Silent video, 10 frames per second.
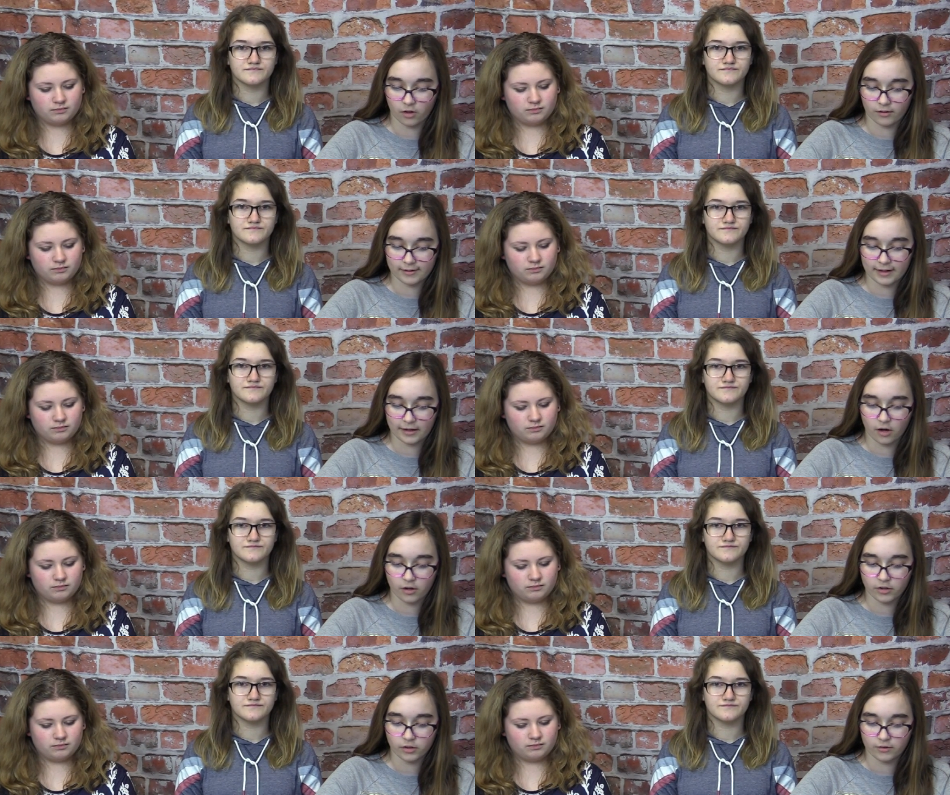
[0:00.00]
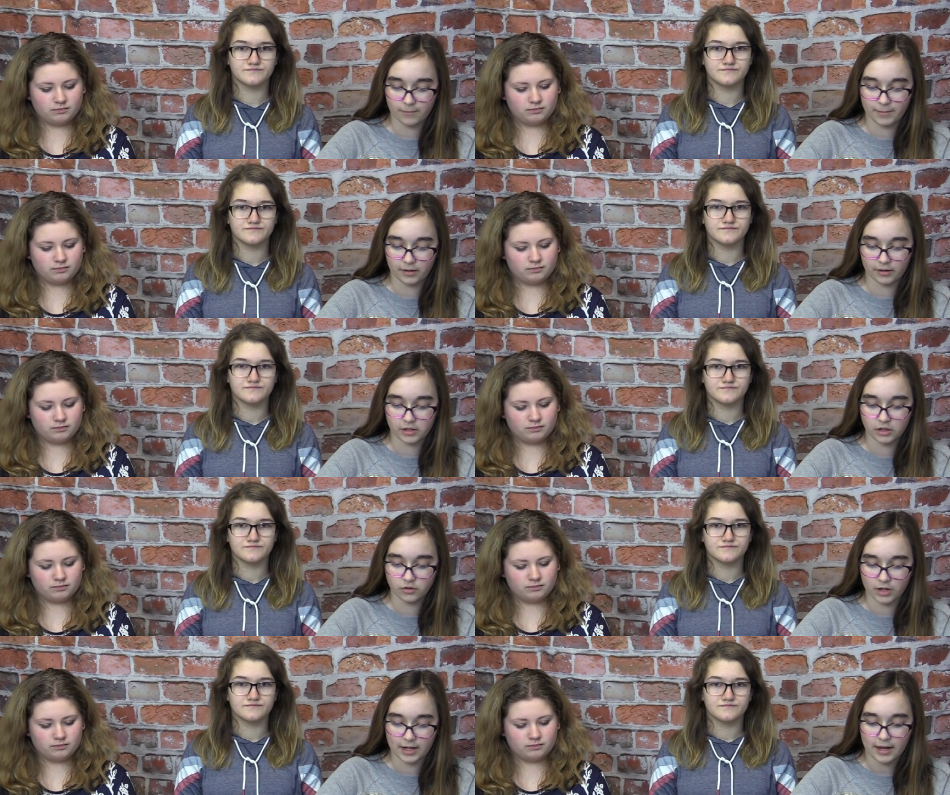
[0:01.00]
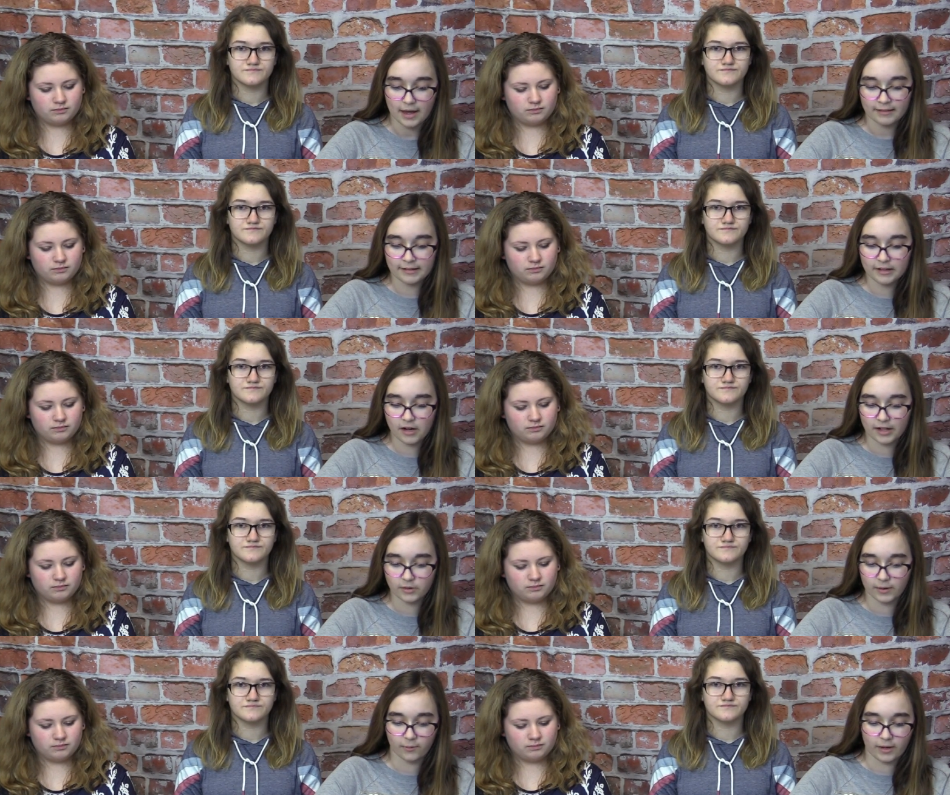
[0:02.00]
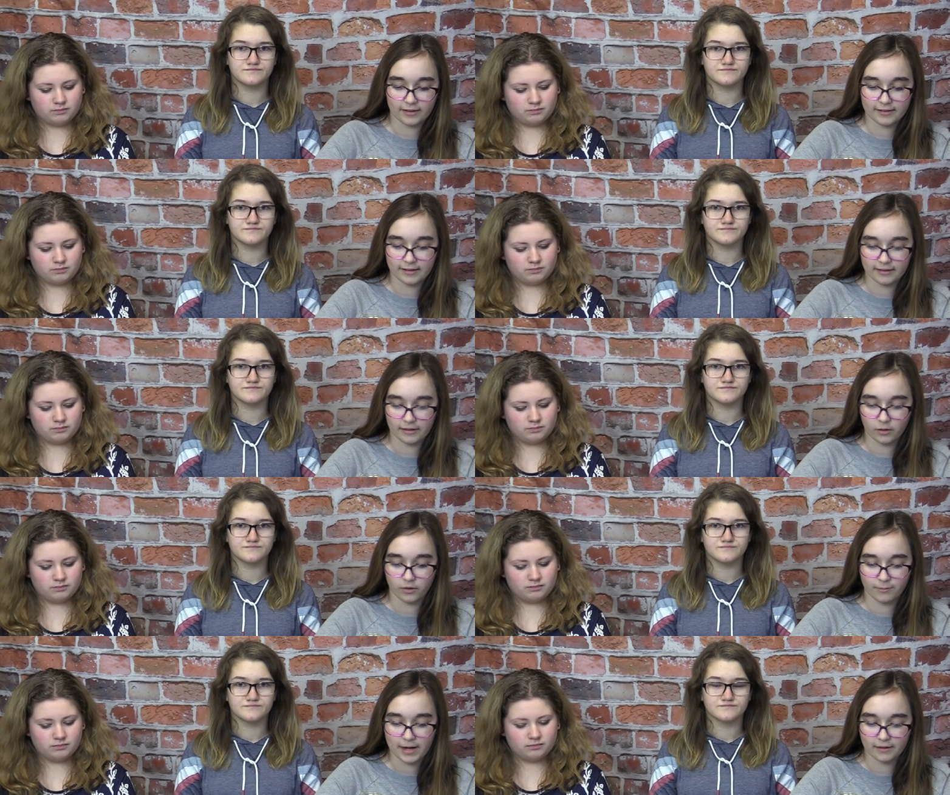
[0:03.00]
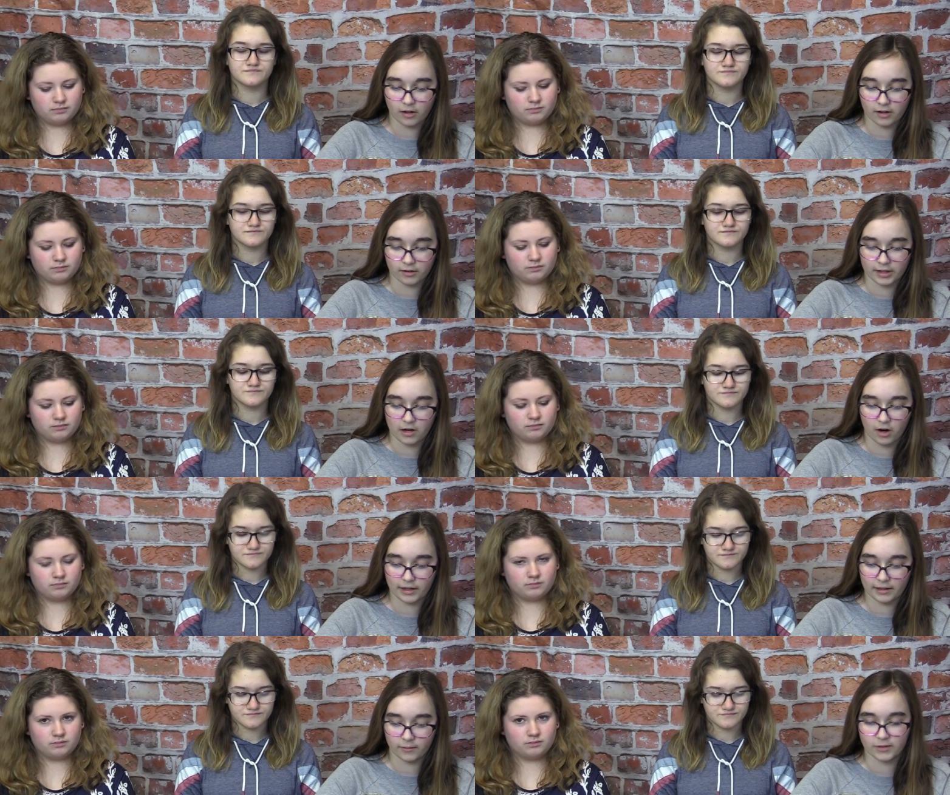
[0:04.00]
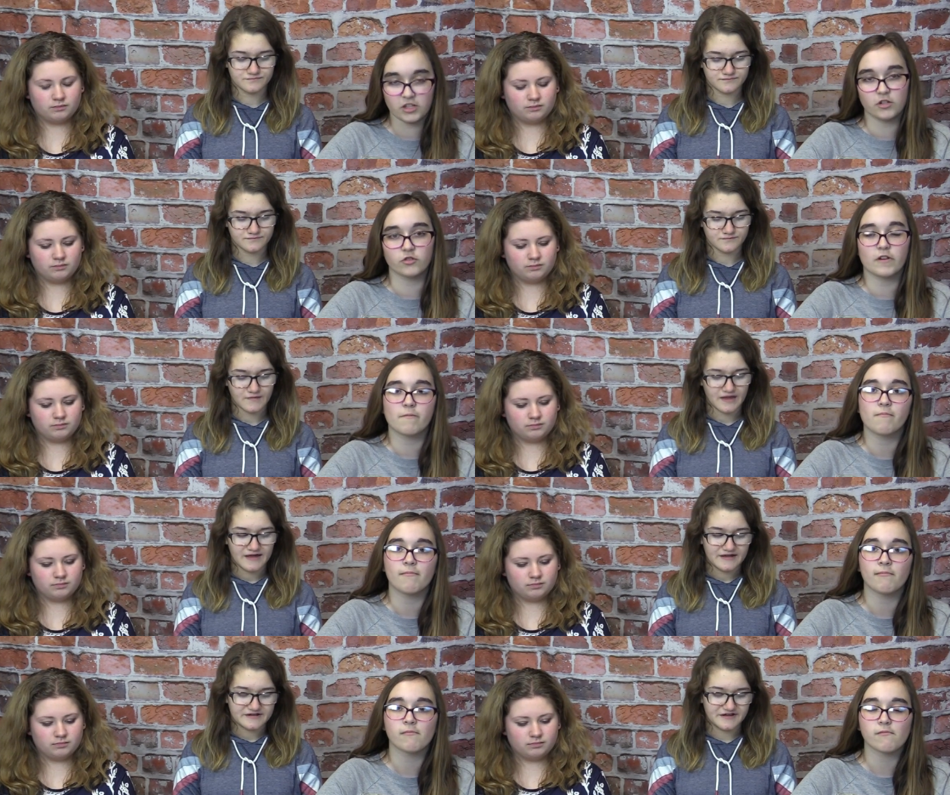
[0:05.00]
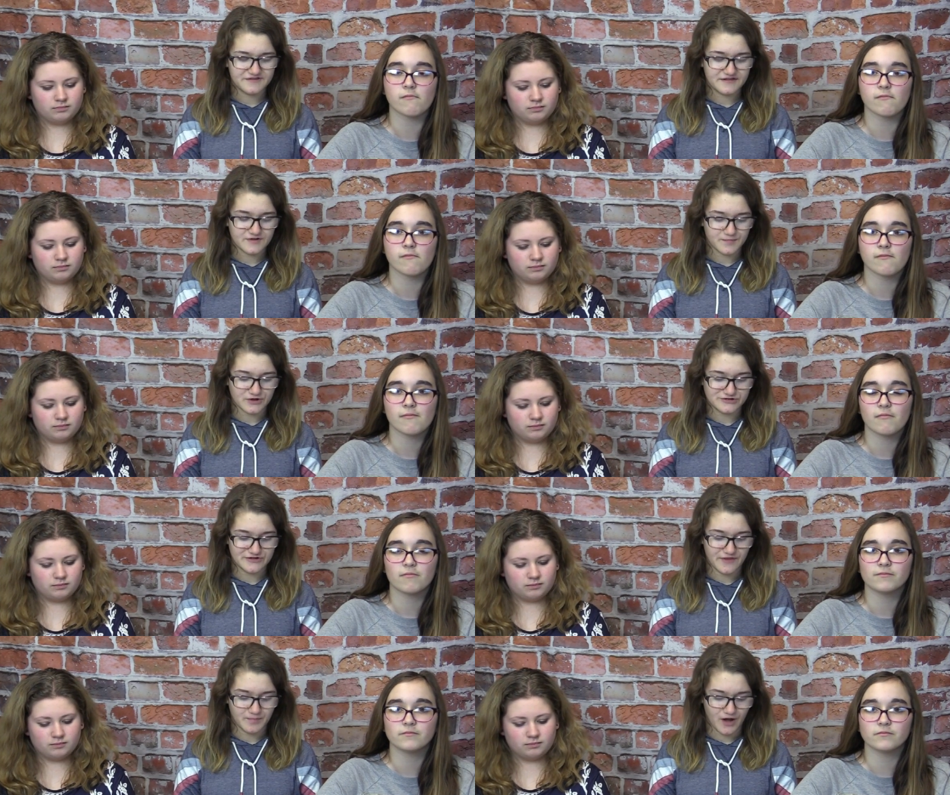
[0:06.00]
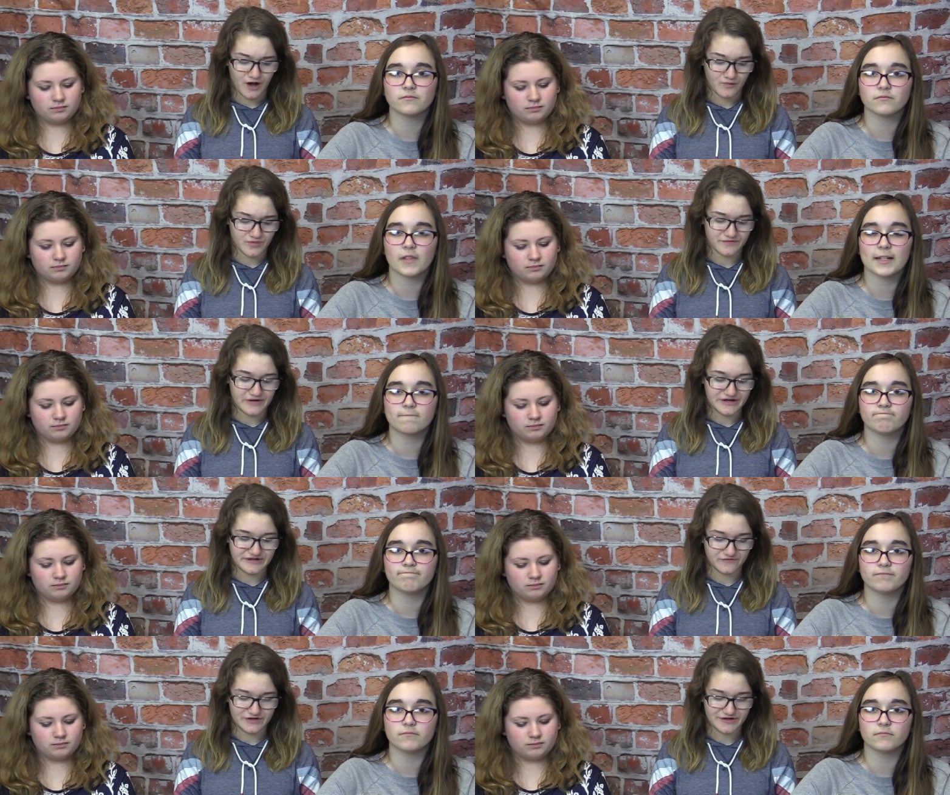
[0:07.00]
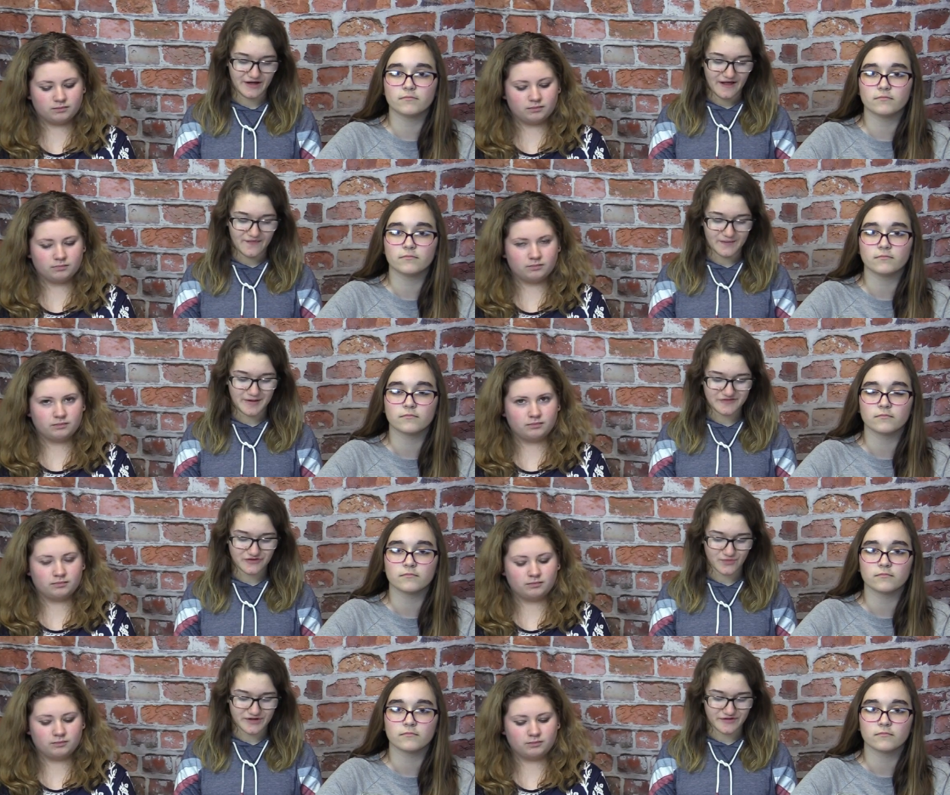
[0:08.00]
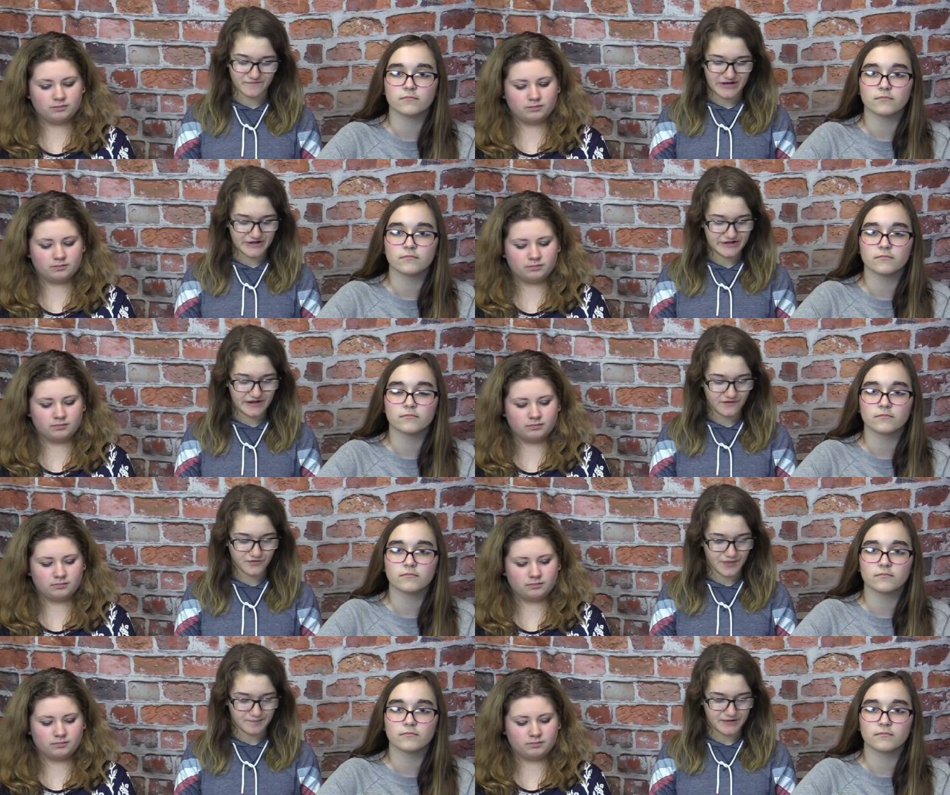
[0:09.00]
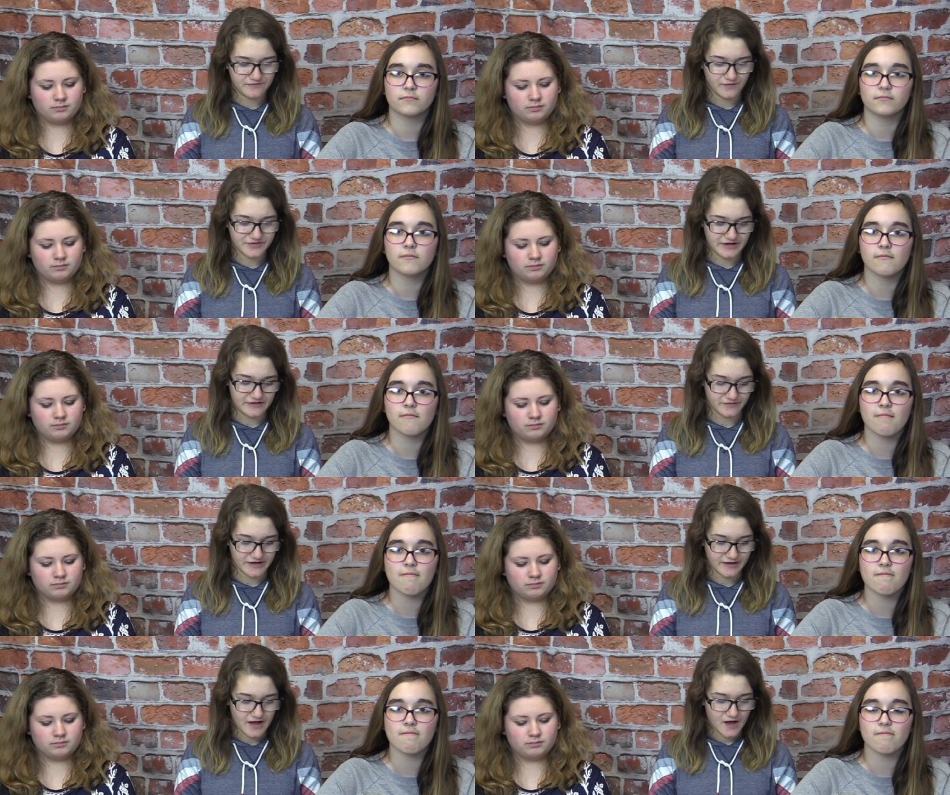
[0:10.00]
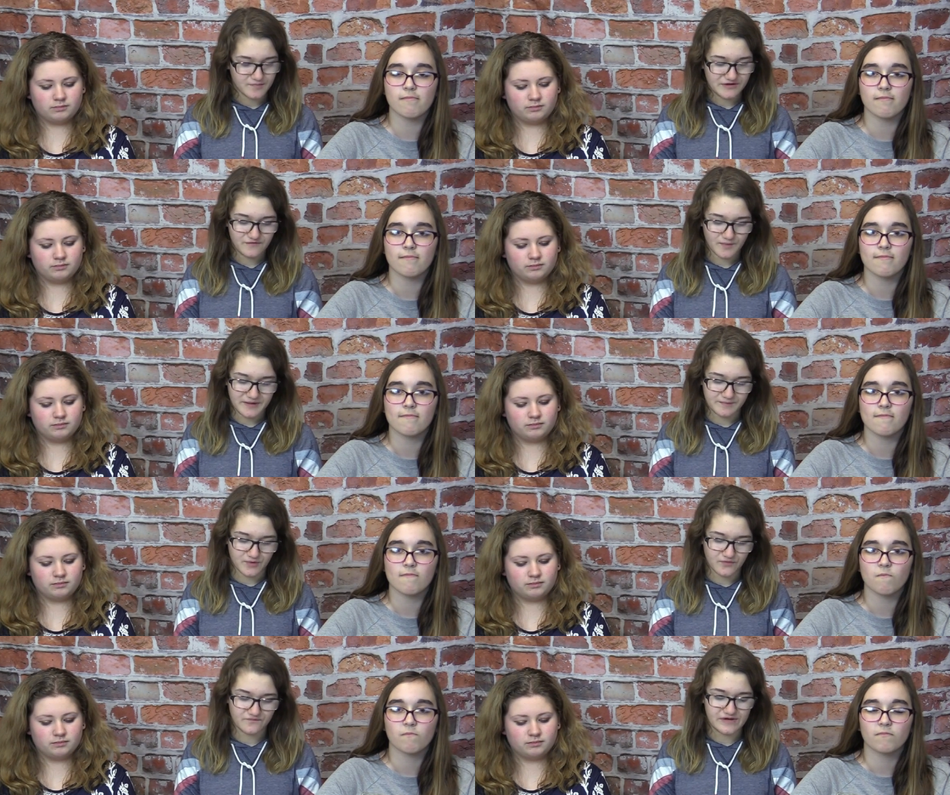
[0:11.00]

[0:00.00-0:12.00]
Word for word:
Speaker 1: adults, and cartoons appealed to children, they did not do as well as Disney, whose main target audience was children.
Speaker 2: Disney's approach to the plot was very different. They made stories of fairy tales with beautiful scenery, beautiful people,